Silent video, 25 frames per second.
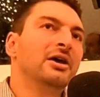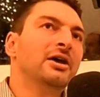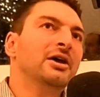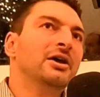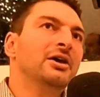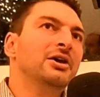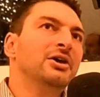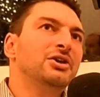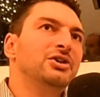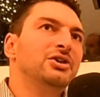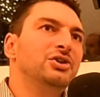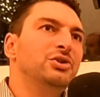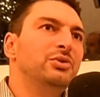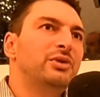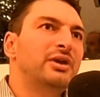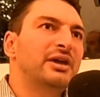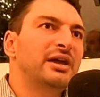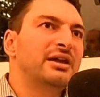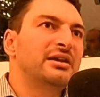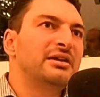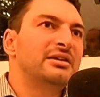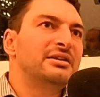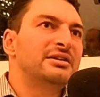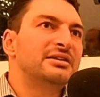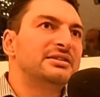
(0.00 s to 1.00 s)
you
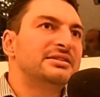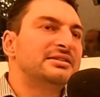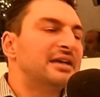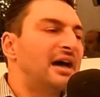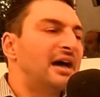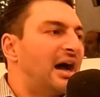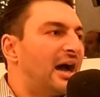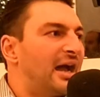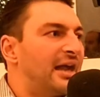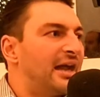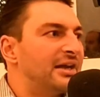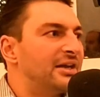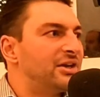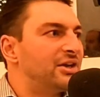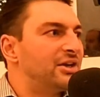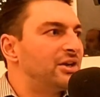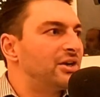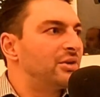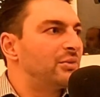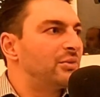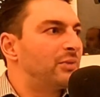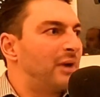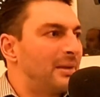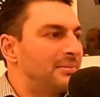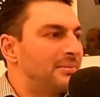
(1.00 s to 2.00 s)
can design
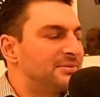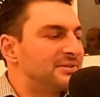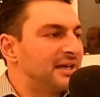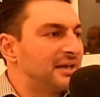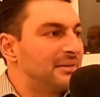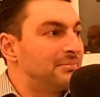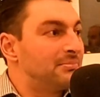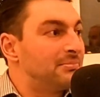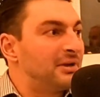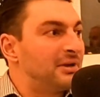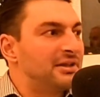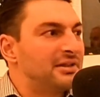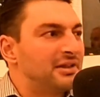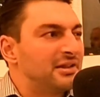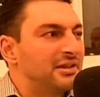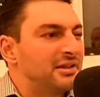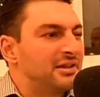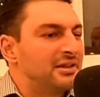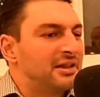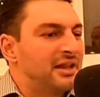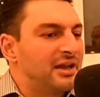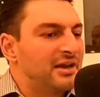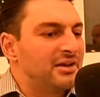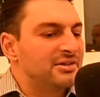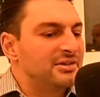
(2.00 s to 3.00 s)
your website, but
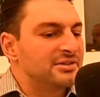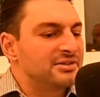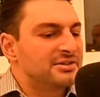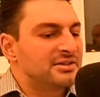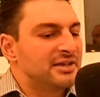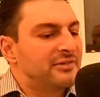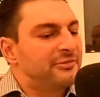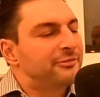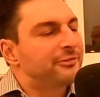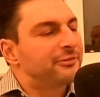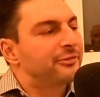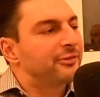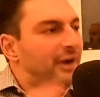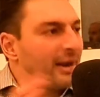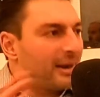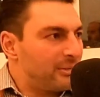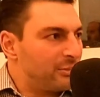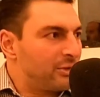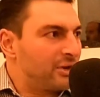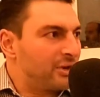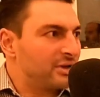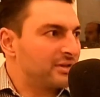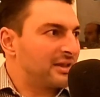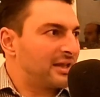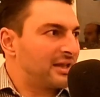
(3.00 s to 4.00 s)
there's a
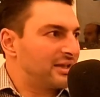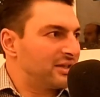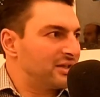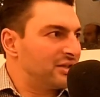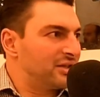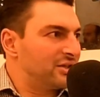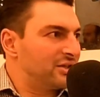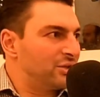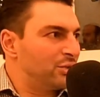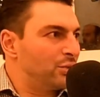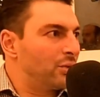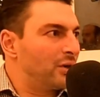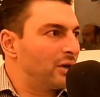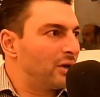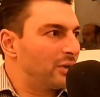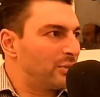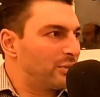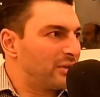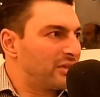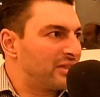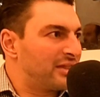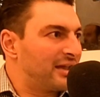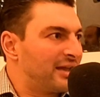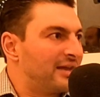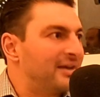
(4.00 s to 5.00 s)
framework that you work
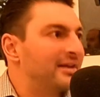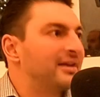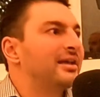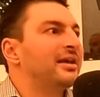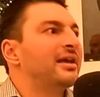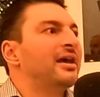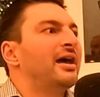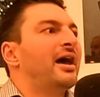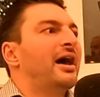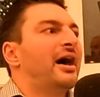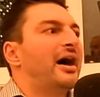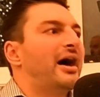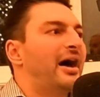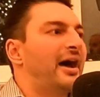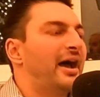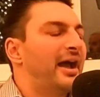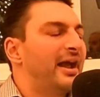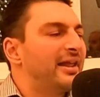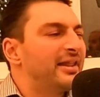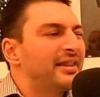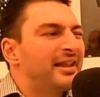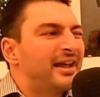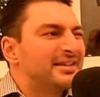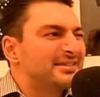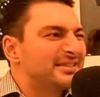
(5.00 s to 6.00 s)
within.
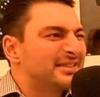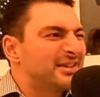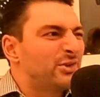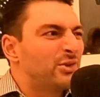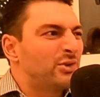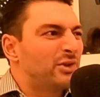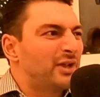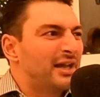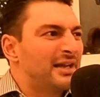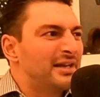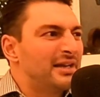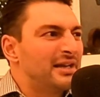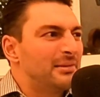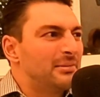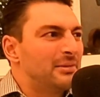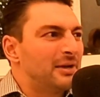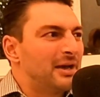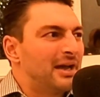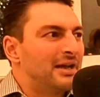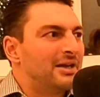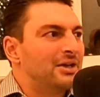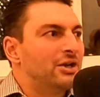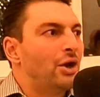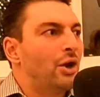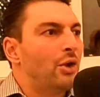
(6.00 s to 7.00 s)
And that's the whole idea
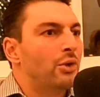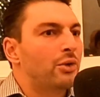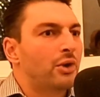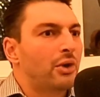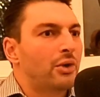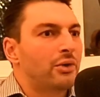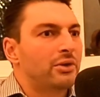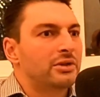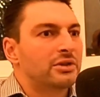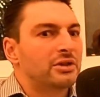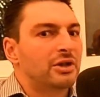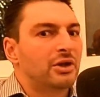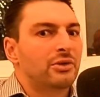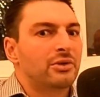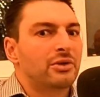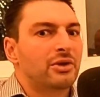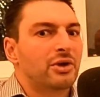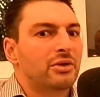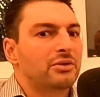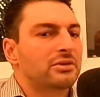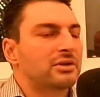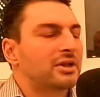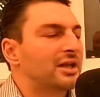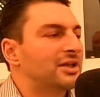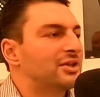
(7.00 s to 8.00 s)
behind no code and low
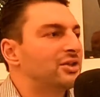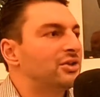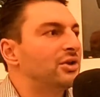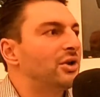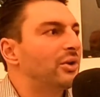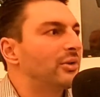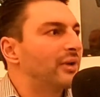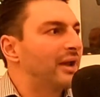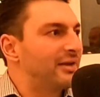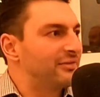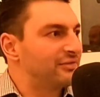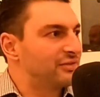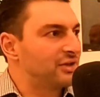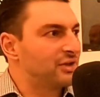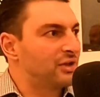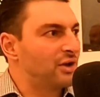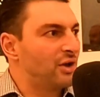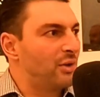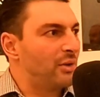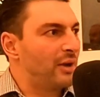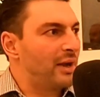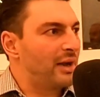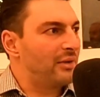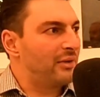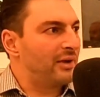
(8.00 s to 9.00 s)
code. Like, you don't have to
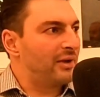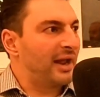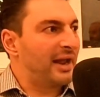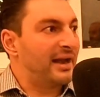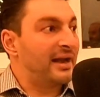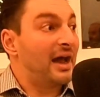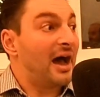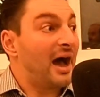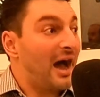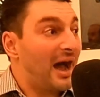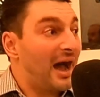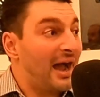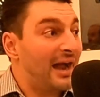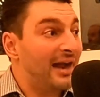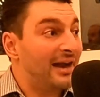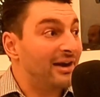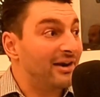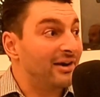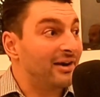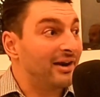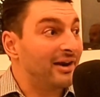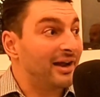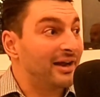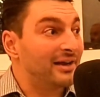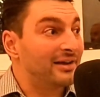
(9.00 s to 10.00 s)
go out and
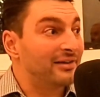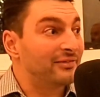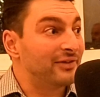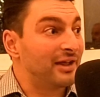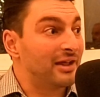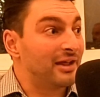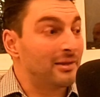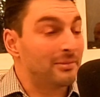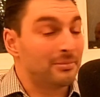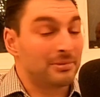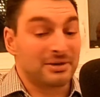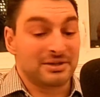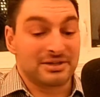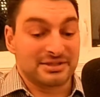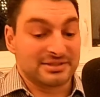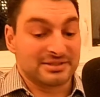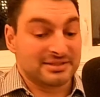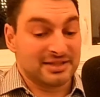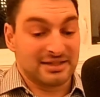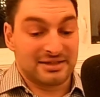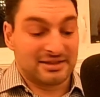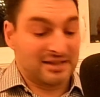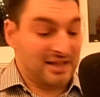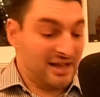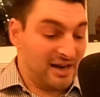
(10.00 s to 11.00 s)
hire a developer to
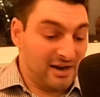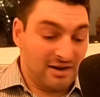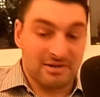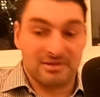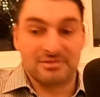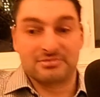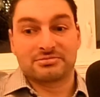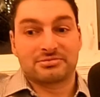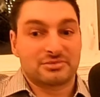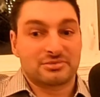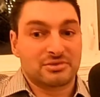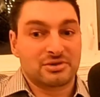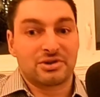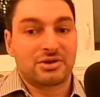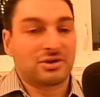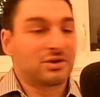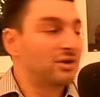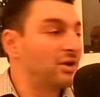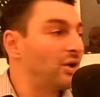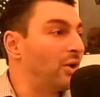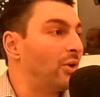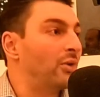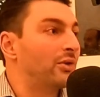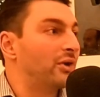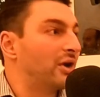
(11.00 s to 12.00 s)
sit there and
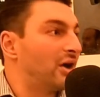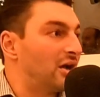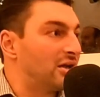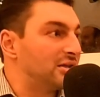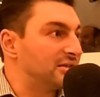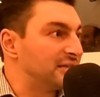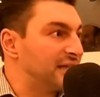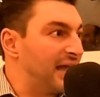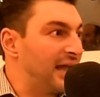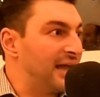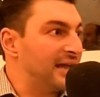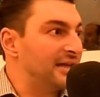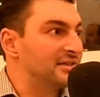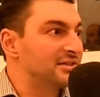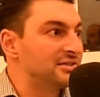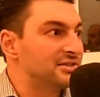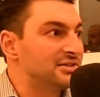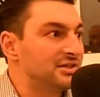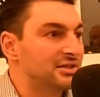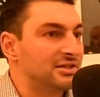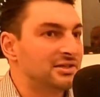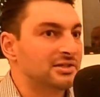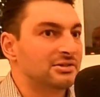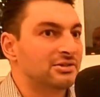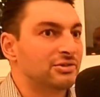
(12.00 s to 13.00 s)
code all day
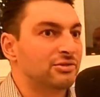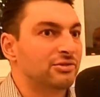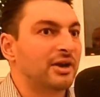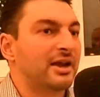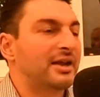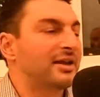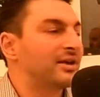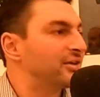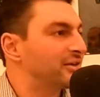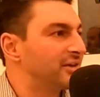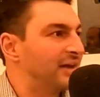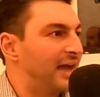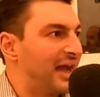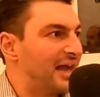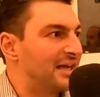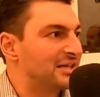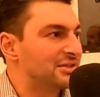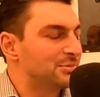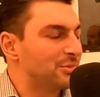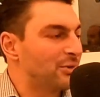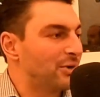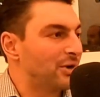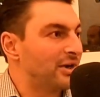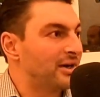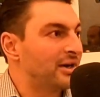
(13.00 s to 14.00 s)
to create your
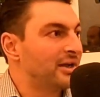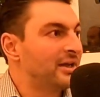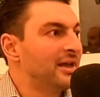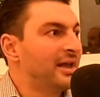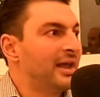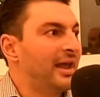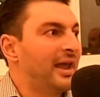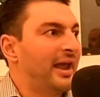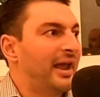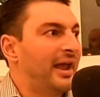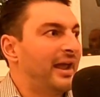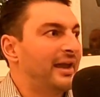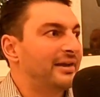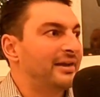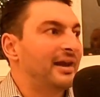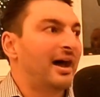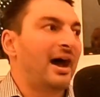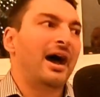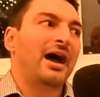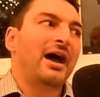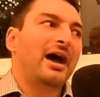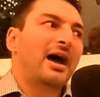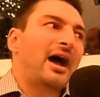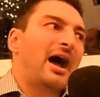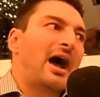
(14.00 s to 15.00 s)
dashboard. And
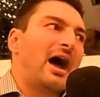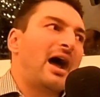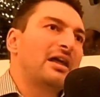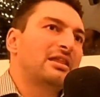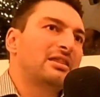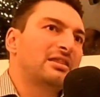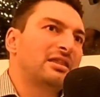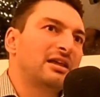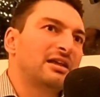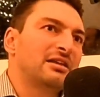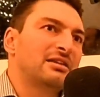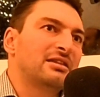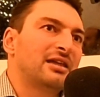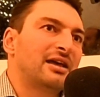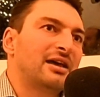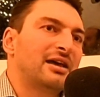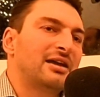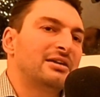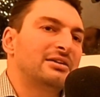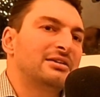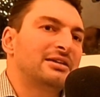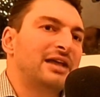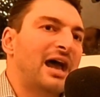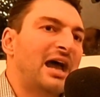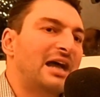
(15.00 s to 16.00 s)
I think
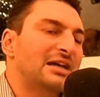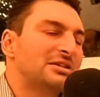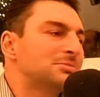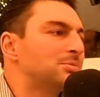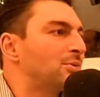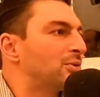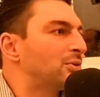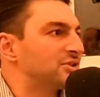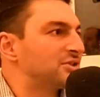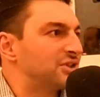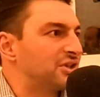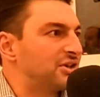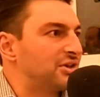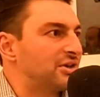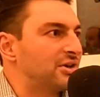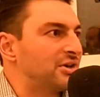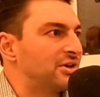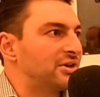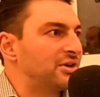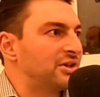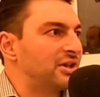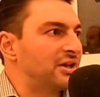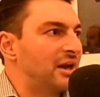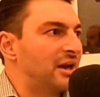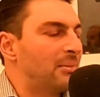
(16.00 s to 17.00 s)
that dashboards are
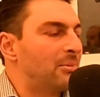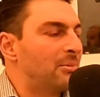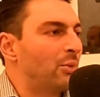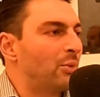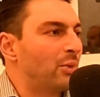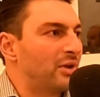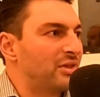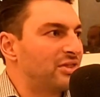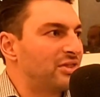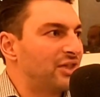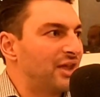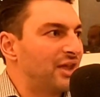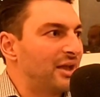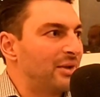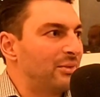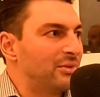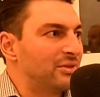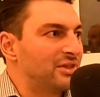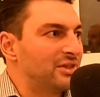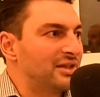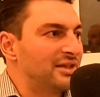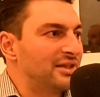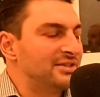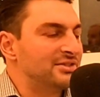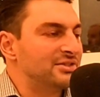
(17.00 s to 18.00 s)
the number one thing with
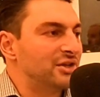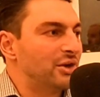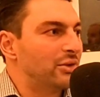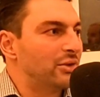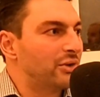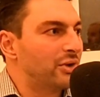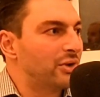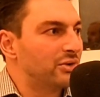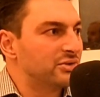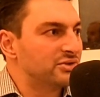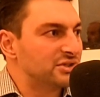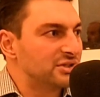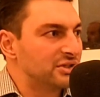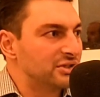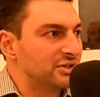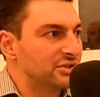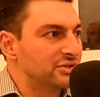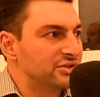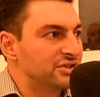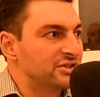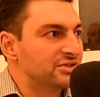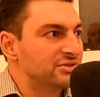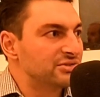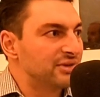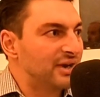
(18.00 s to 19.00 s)
these no code
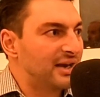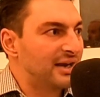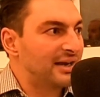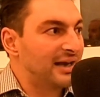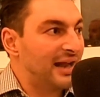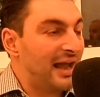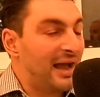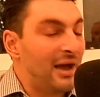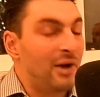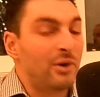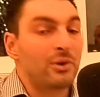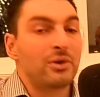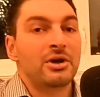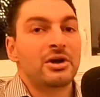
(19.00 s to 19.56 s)
solutions right now